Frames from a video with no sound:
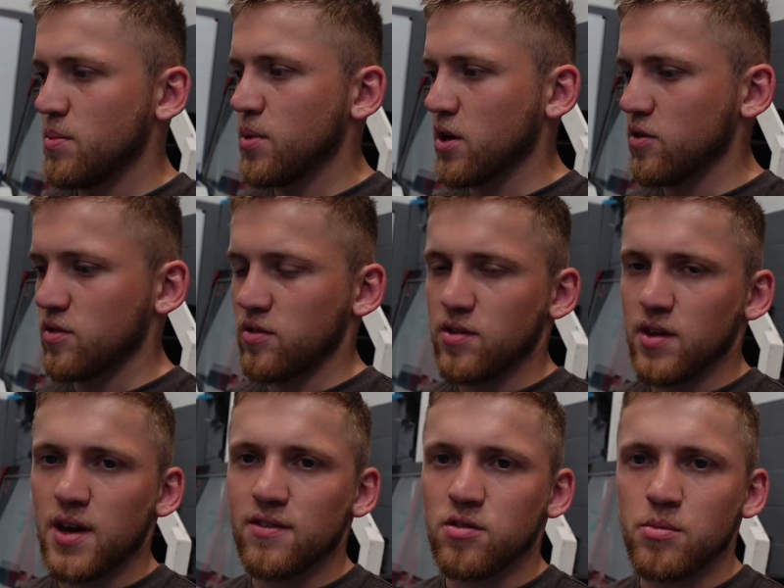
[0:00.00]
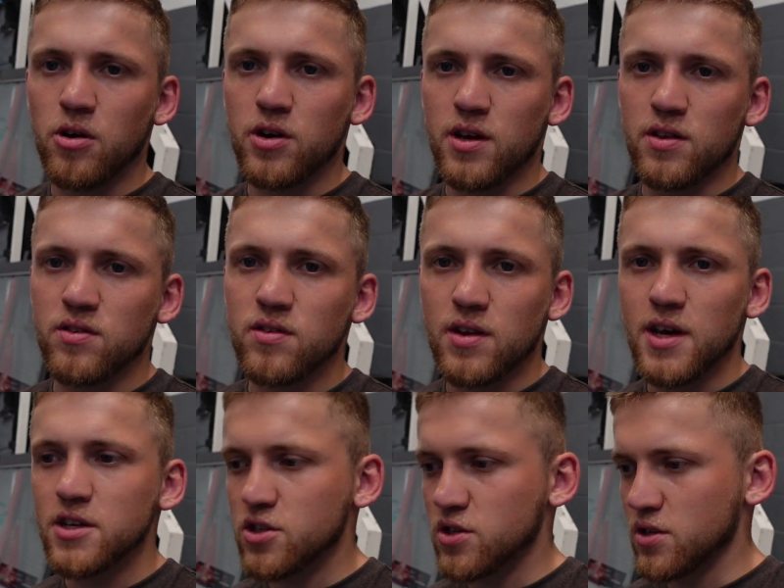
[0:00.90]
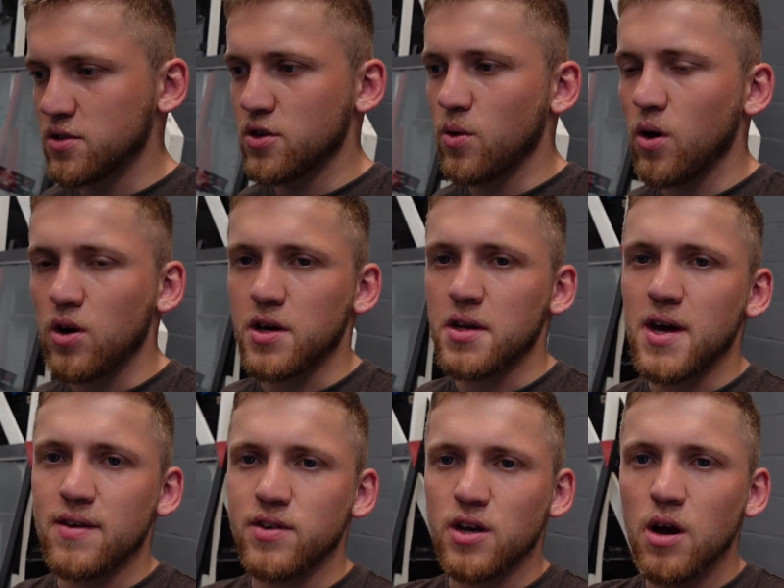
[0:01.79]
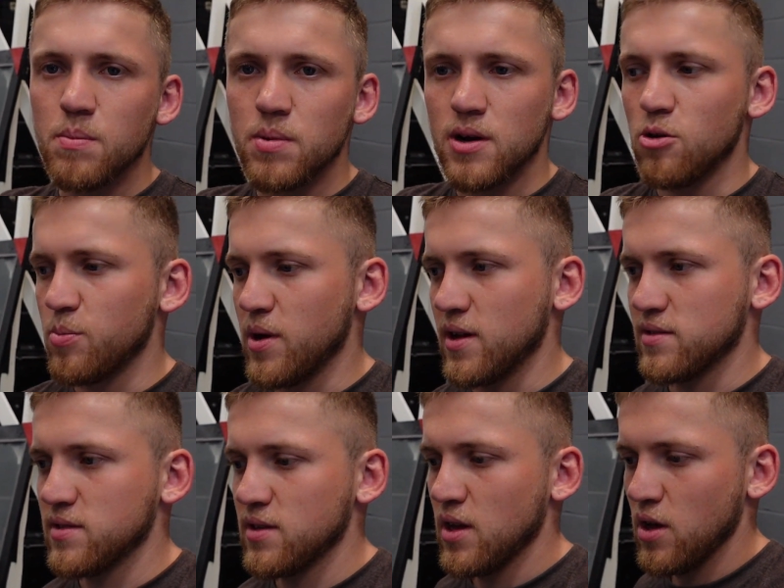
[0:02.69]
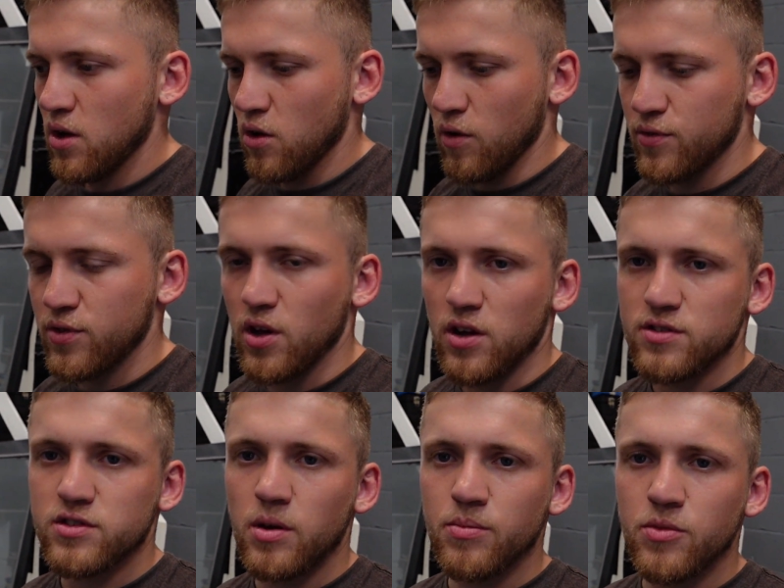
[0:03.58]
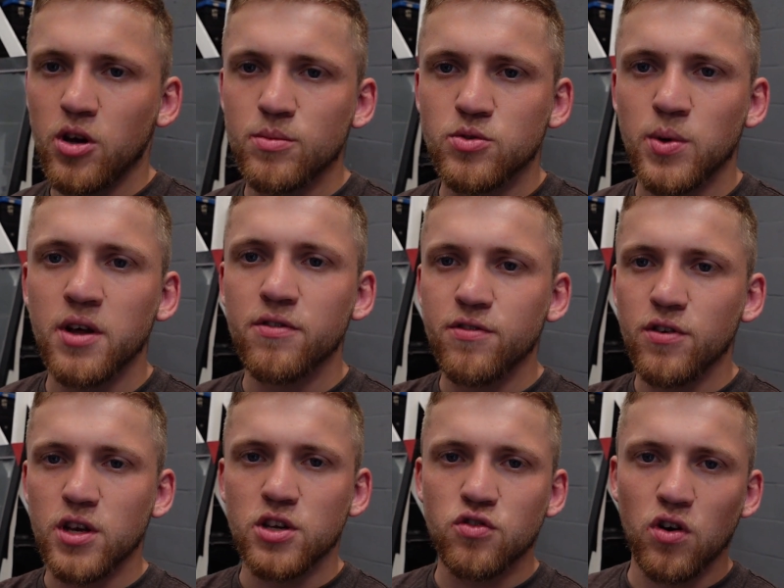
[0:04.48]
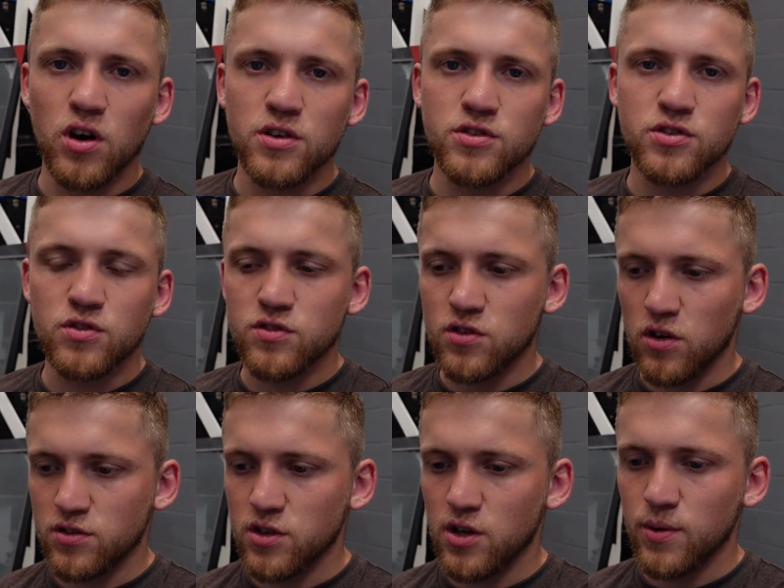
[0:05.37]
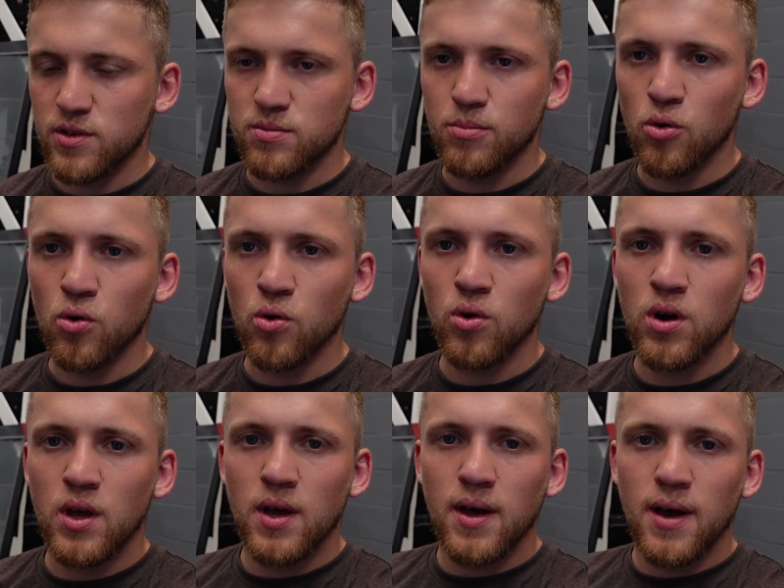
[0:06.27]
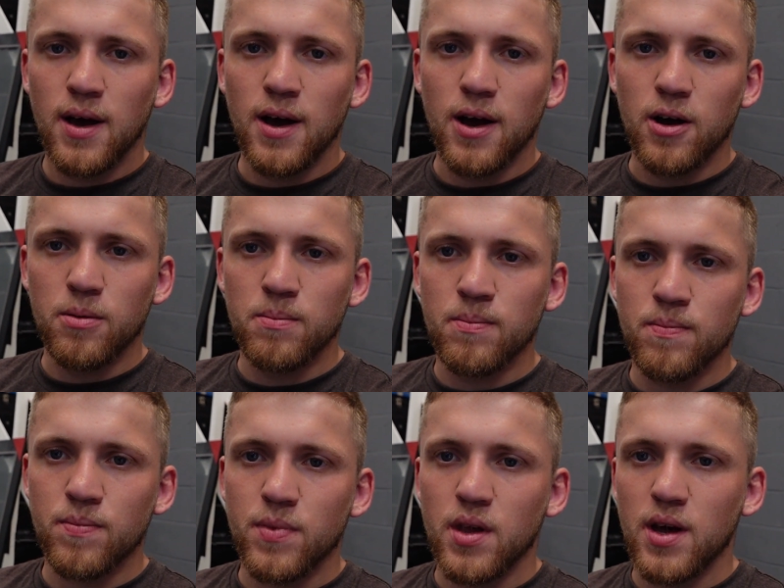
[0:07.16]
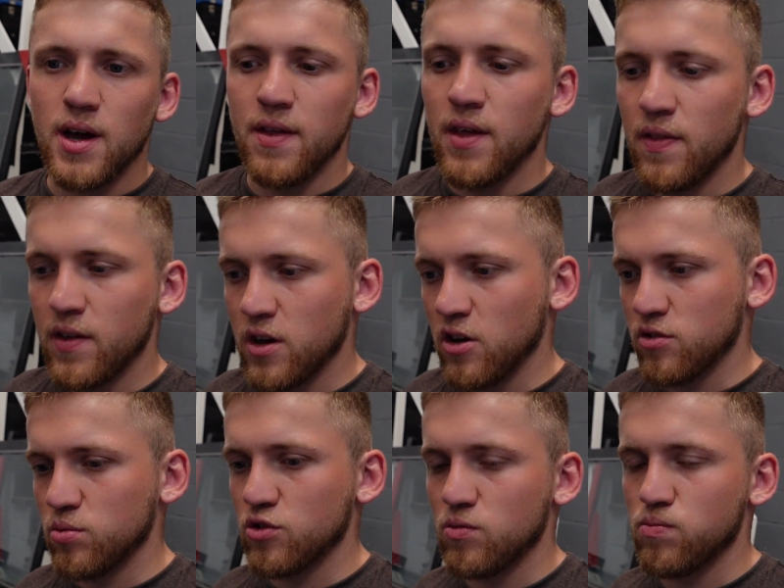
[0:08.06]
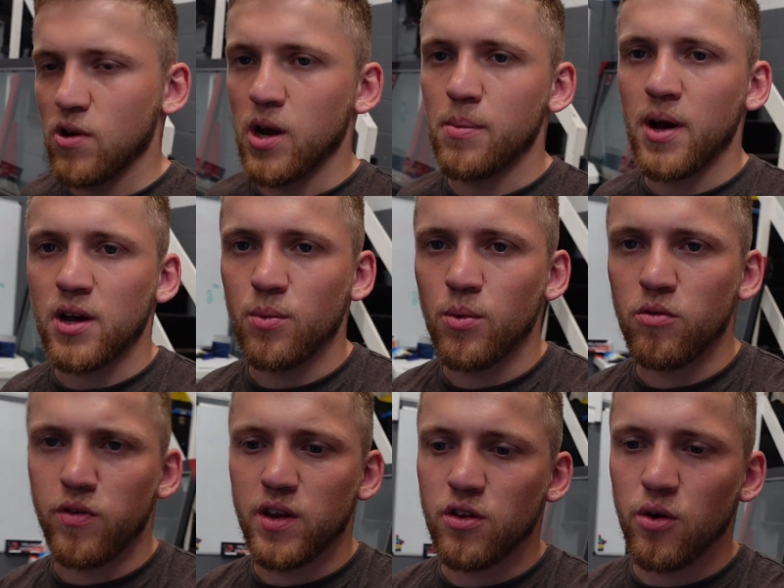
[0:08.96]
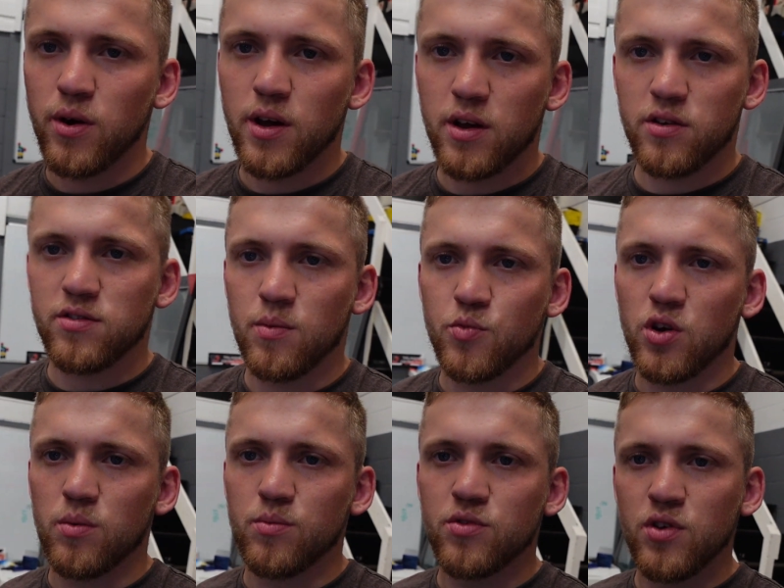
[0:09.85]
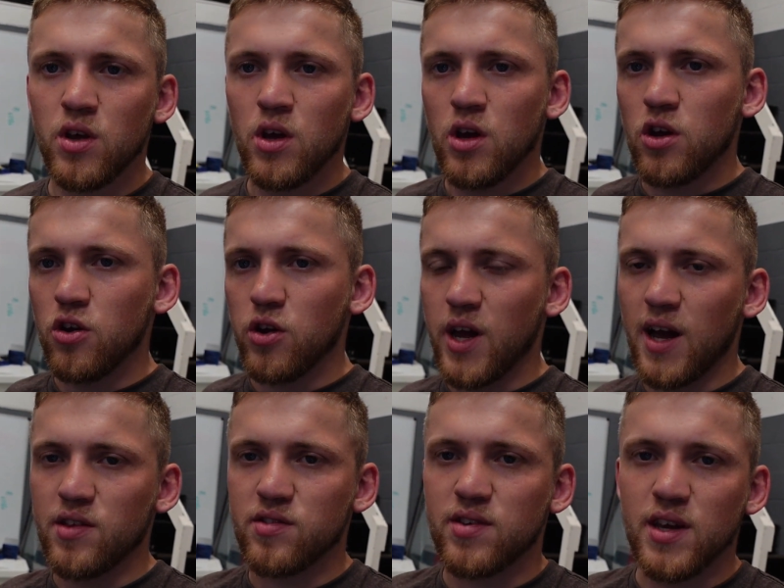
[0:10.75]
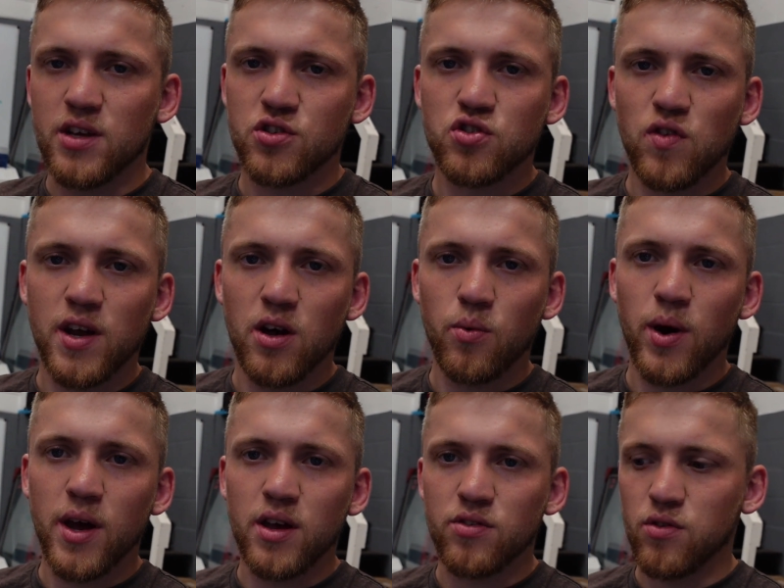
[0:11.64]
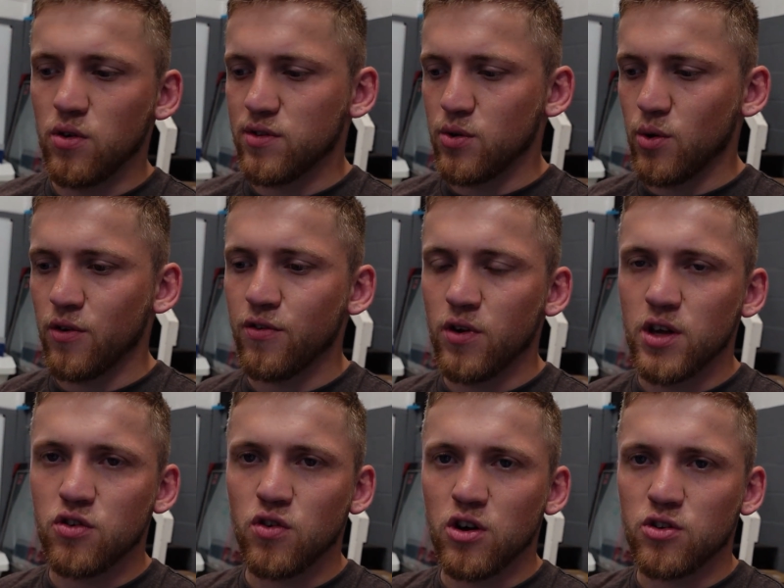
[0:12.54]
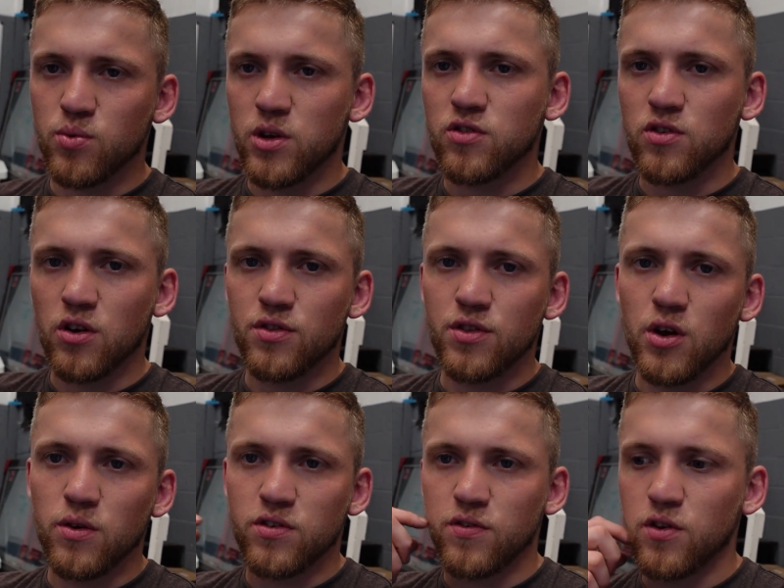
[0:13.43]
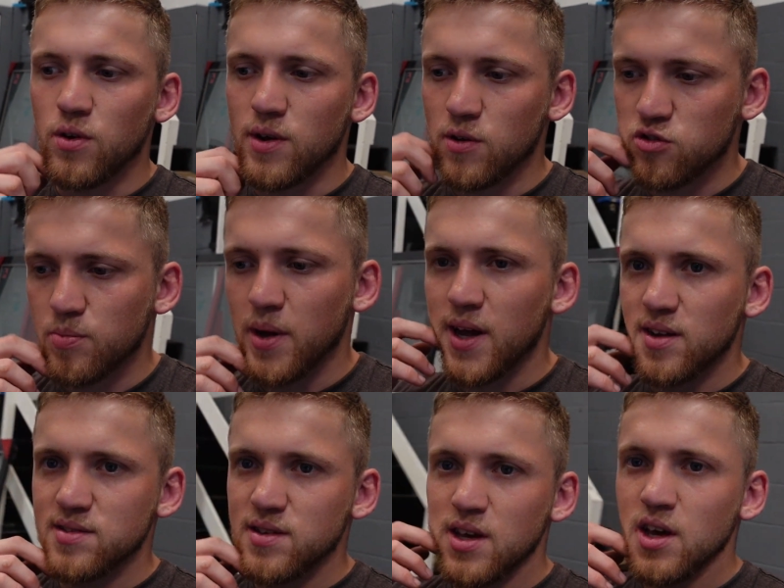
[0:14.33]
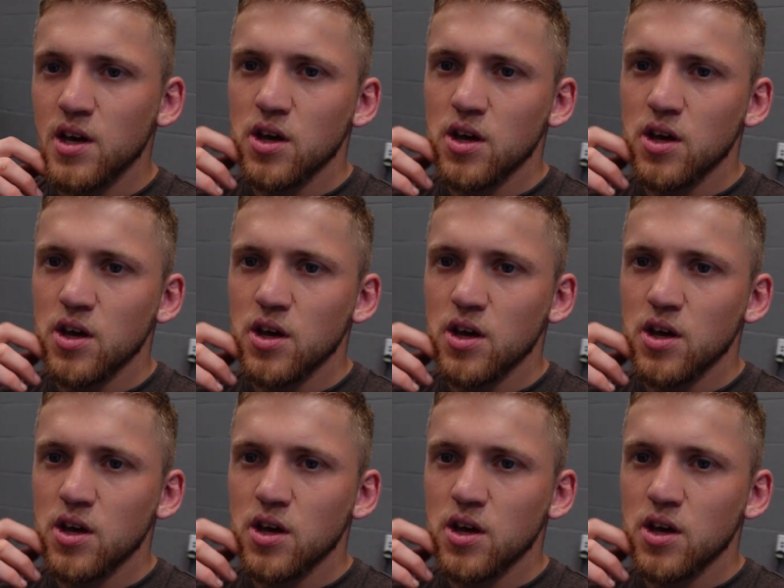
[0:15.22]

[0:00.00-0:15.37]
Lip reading: because it's an aftermarket installation. You are going to have a couple little bits of dust. Sometimes when it fully dries you start to notice more, and then the customer will just bring it back and we'll redo it, because sometimes you can't see it straight away. It's not until it fully dries where you start to notice a few little specks.